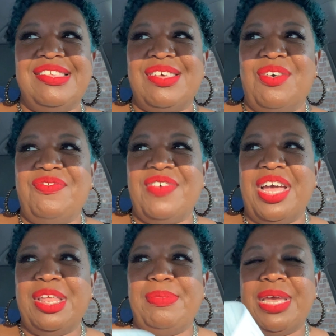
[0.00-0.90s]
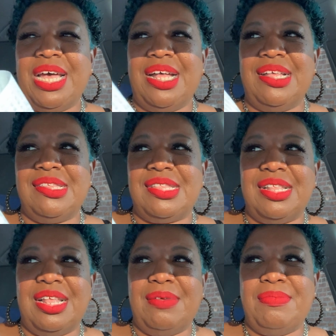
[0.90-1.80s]
so funny because
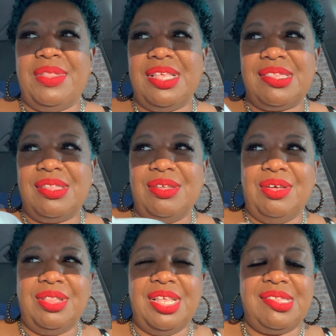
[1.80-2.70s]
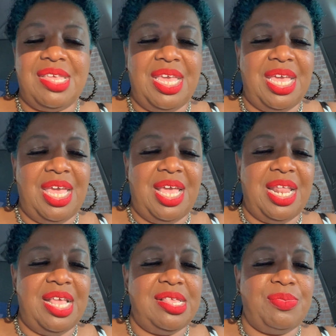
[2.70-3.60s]
this little this kid
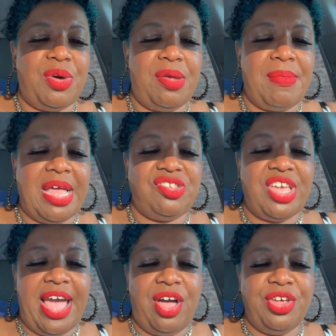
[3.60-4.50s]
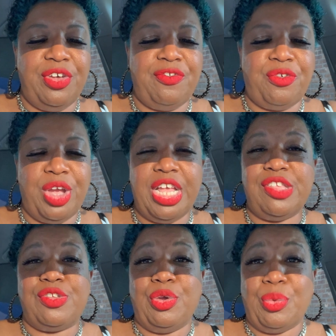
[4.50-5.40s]
is one of my childhood
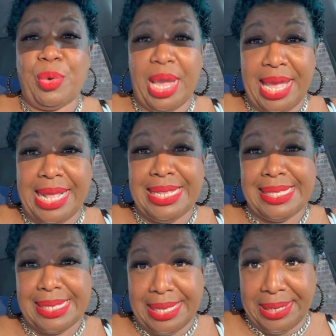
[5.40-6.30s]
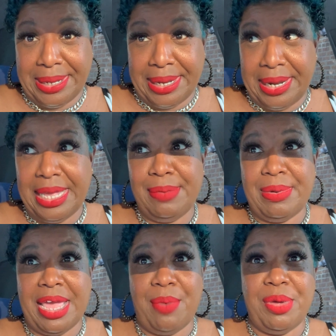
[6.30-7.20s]
friends' grandson. He
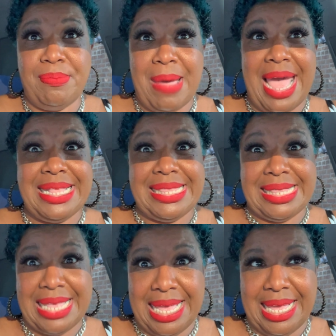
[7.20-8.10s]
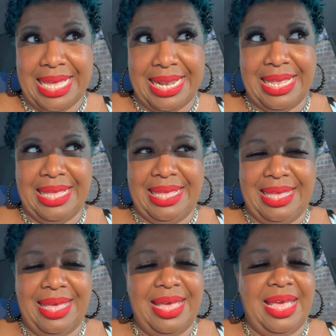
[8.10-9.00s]
playing with my son.
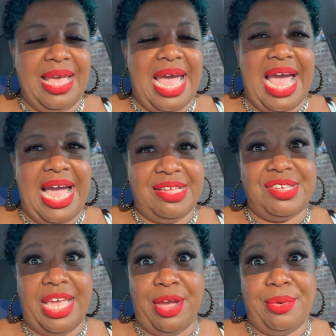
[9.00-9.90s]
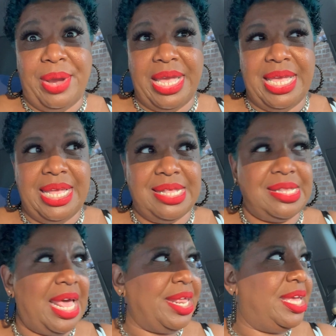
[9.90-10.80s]
I should have grandkids,
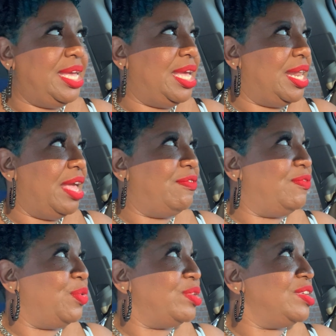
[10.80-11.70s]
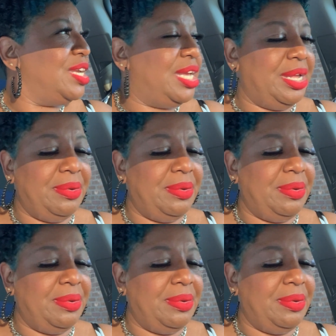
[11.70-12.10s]
not a kid at 14.